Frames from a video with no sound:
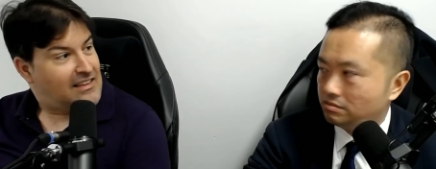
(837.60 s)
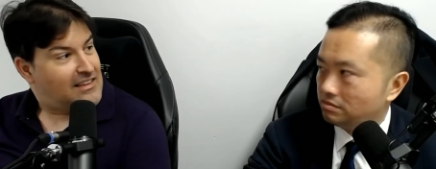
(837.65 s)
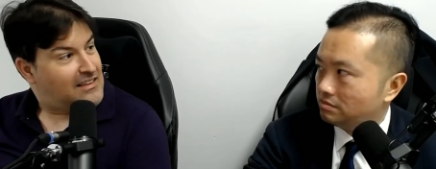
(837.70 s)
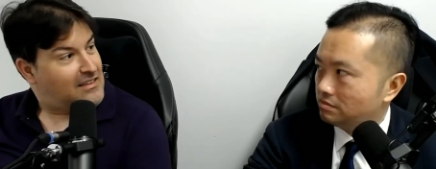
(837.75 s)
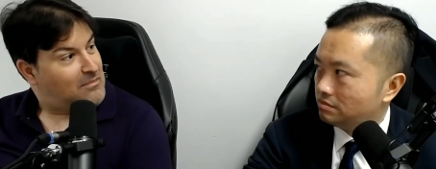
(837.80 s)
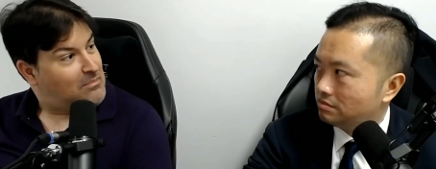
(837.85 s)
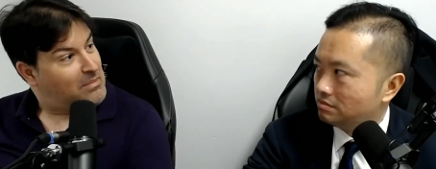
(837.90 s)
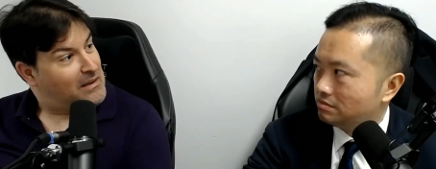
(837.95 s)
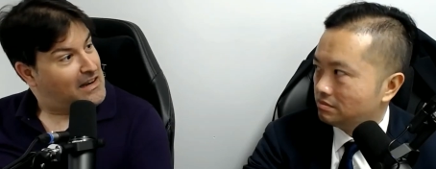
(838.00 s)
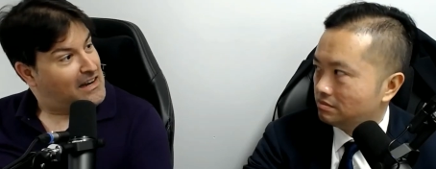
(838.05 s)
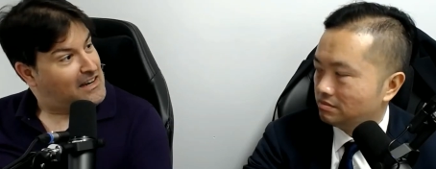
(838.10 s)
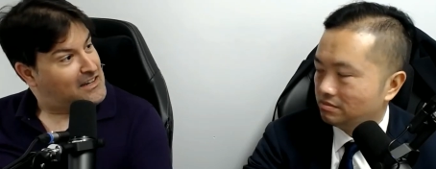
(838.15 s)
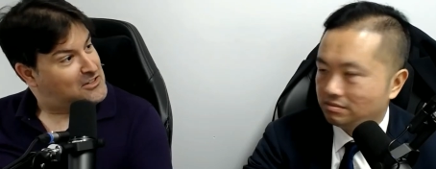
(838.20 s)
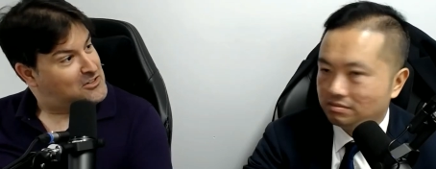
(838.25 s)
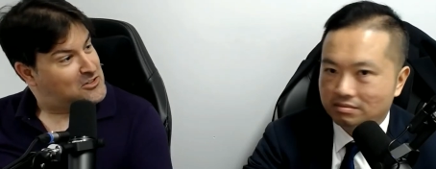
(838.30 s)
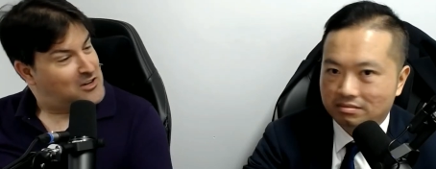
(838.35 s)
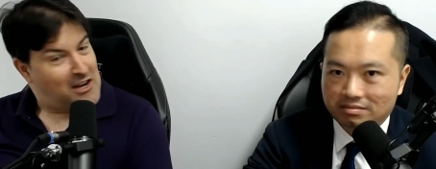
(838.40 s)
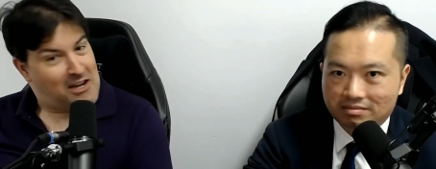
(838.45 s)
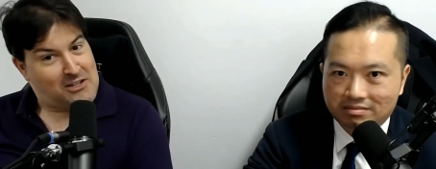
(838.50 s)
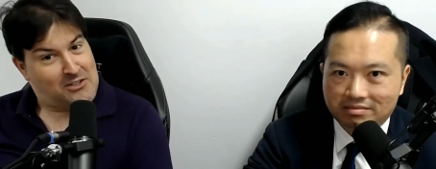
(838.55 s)
Speaker 1: been in
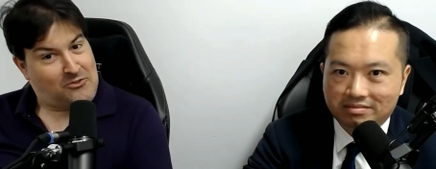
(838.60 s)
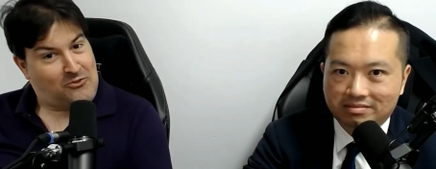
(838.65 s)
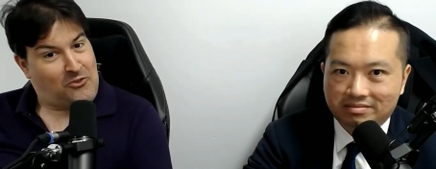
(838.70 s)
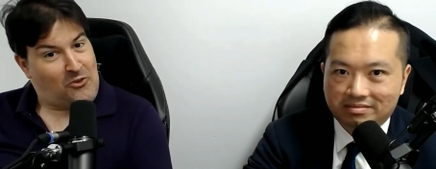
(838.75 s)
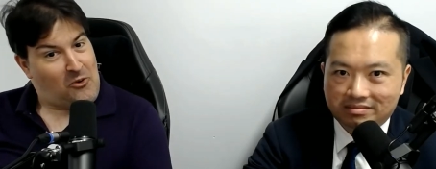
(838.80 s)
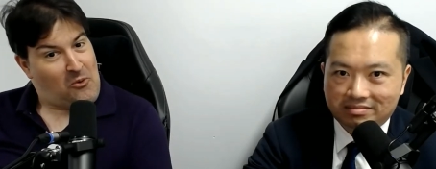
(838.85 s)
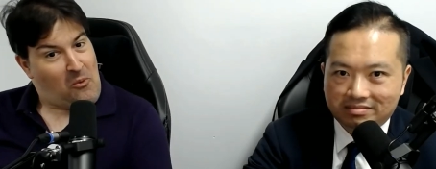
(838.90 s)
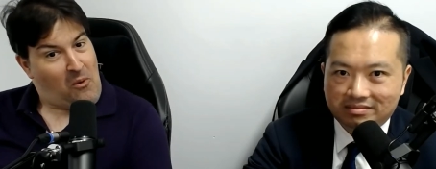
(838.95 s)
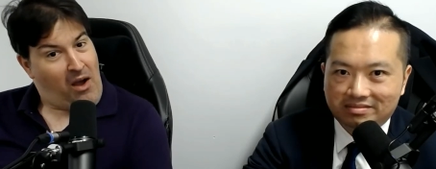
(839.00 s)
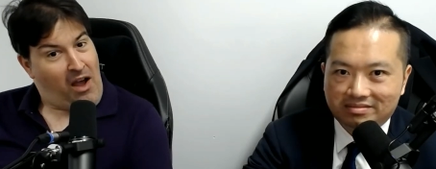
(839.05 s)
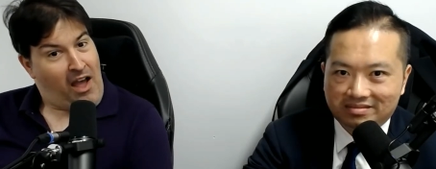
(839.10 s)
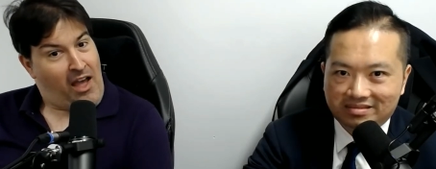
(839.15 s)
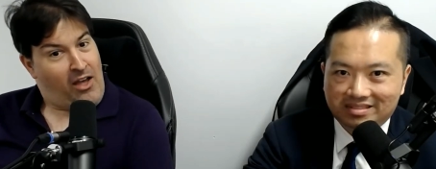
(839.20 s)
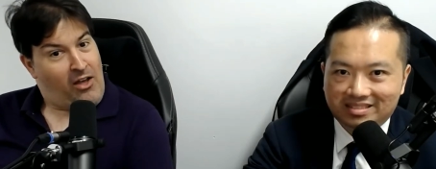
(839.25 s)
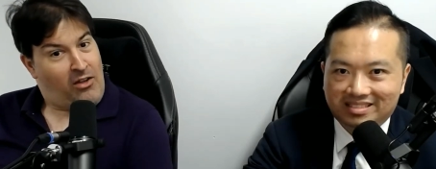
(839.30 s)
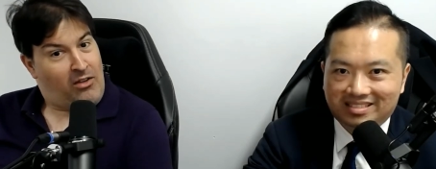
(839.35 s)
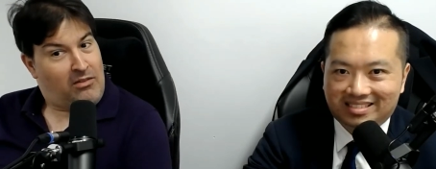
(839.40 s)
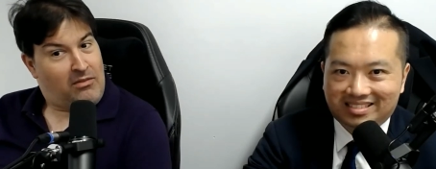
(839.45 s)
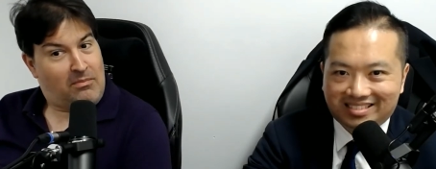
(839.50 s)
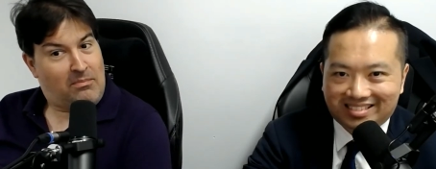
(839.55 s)
exchange for a
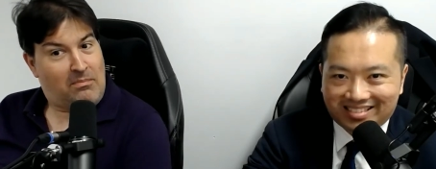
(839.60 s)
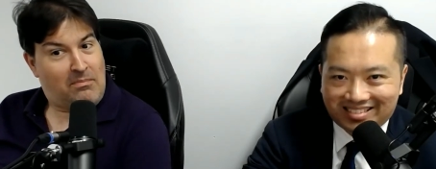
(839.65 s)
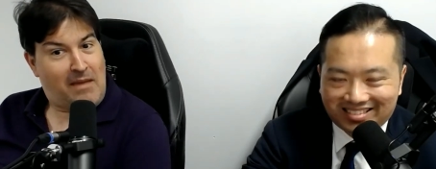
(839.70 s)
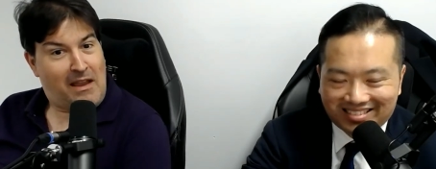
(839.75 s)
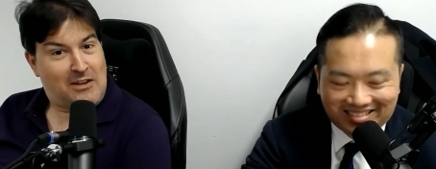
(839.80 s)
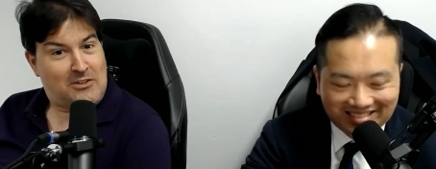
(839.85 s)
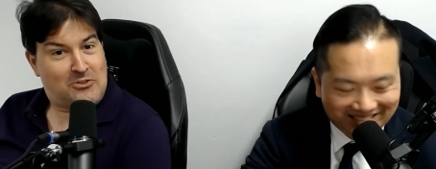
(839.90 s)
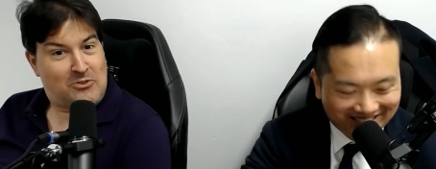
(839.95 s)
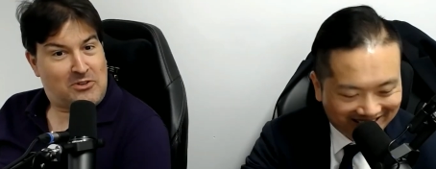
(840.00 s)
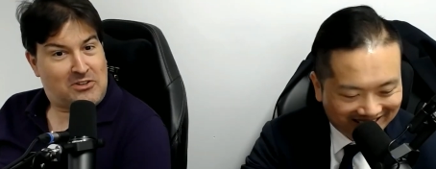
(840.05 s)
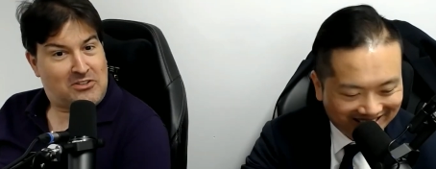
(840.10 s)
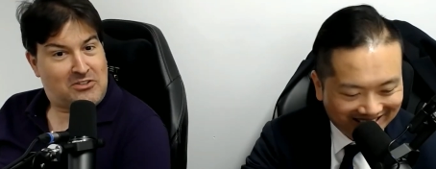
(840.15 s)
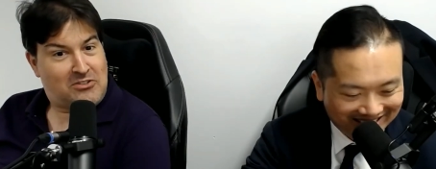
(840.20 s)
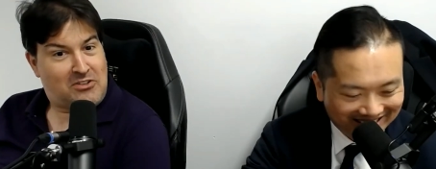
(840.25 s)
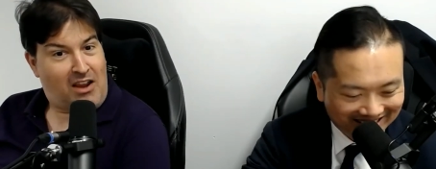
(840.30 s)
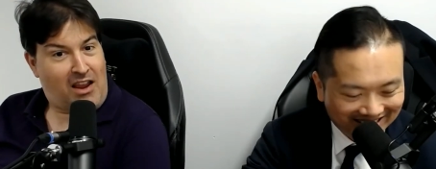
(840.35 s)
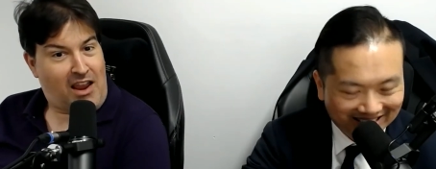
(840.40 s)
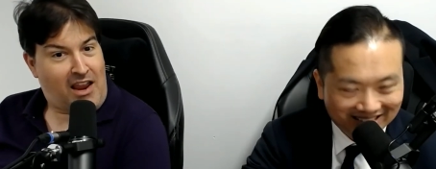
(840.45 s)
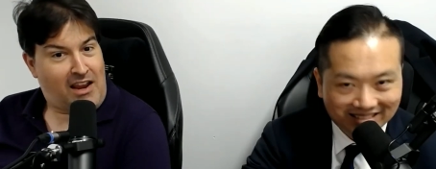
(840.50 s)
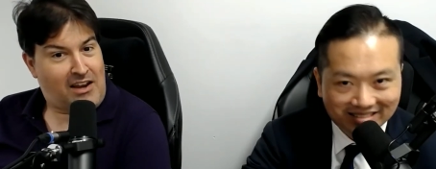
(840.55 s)
while. Major
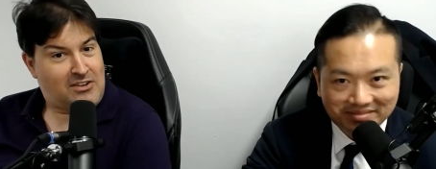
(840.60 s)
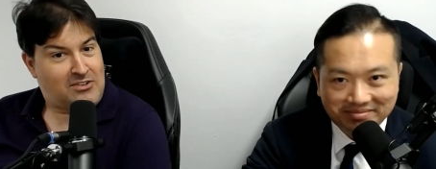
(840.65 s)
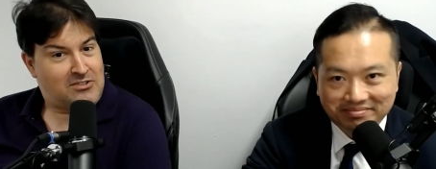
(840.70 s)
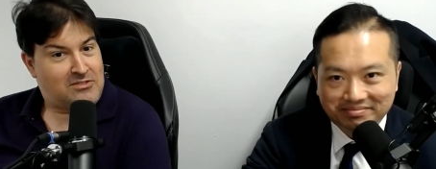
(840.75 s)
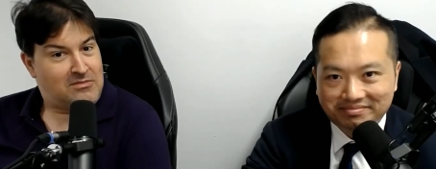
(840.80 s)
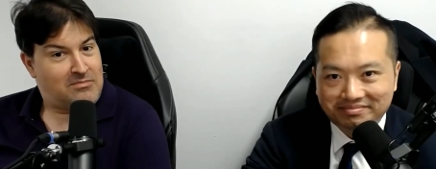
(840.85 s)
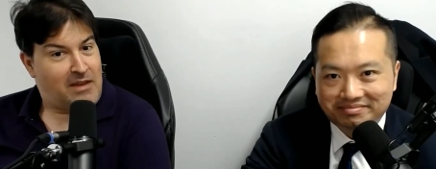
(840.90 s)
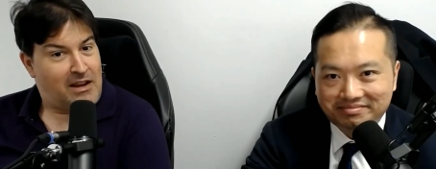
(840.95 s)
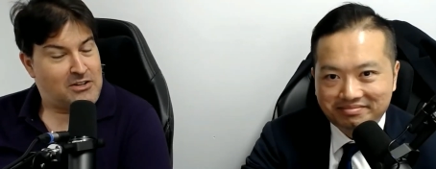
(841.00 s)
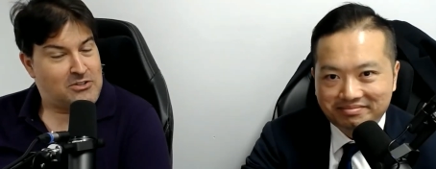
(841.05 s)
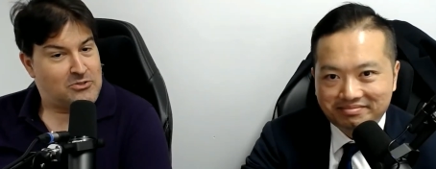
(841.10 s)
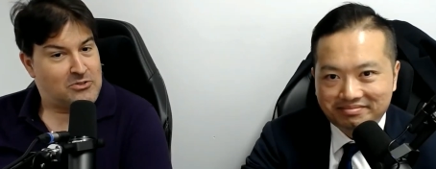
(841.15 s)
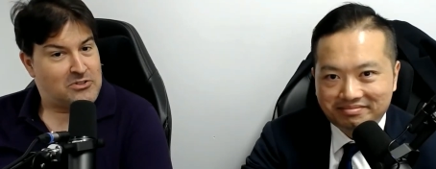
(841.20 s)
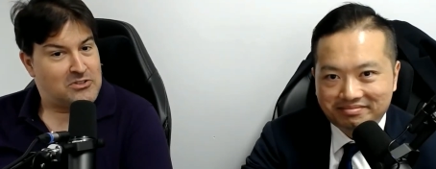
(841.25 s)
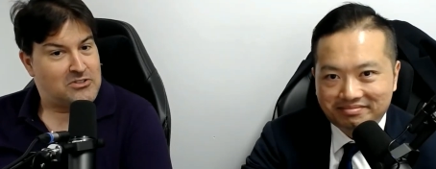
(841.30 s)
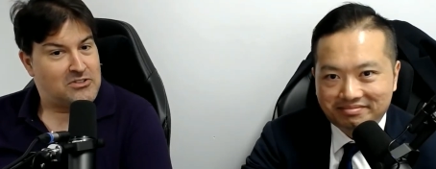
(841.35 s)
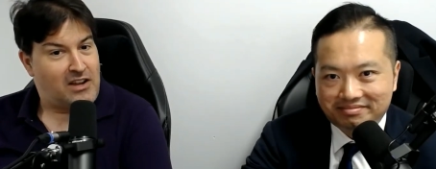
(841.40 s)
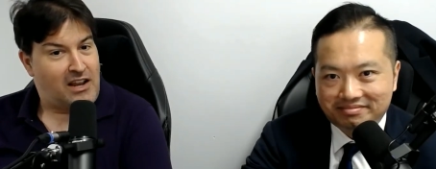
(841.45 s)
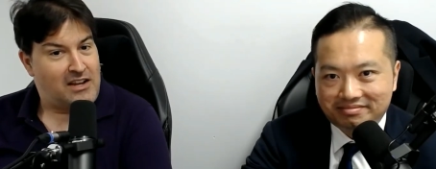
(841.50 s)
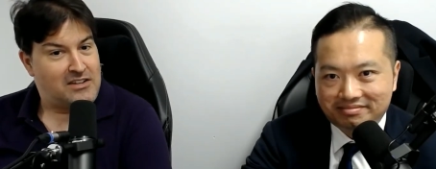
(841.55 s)
exchange, major
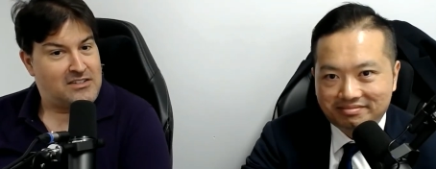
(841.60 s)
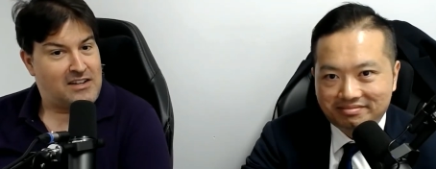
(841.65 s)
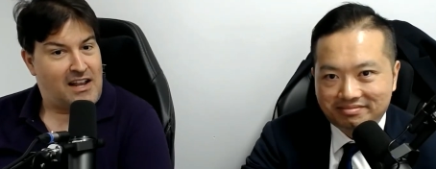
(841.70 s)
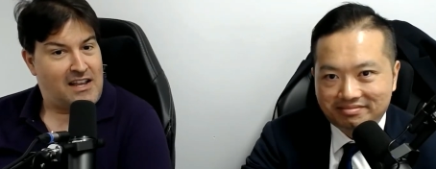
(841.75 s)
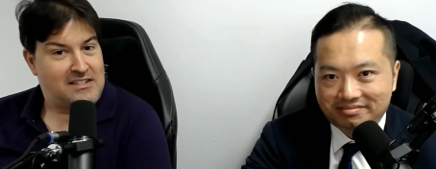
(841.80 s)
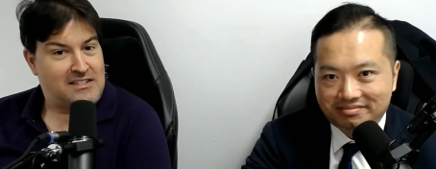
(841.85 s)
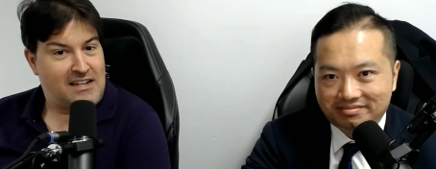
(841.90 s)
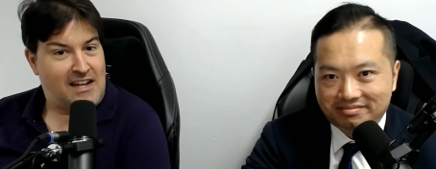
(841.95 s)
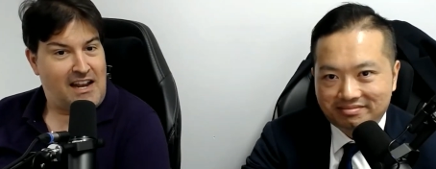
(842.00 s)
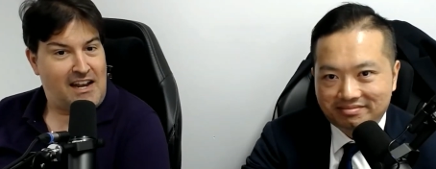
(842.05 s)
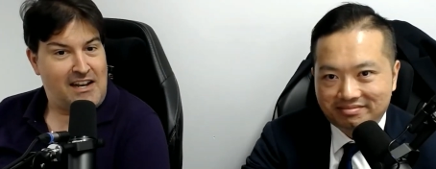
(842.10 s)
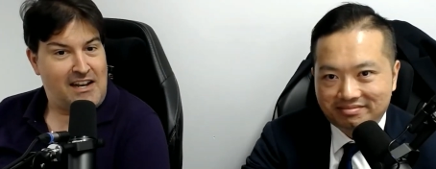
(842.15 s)
exchange, and hasn't had any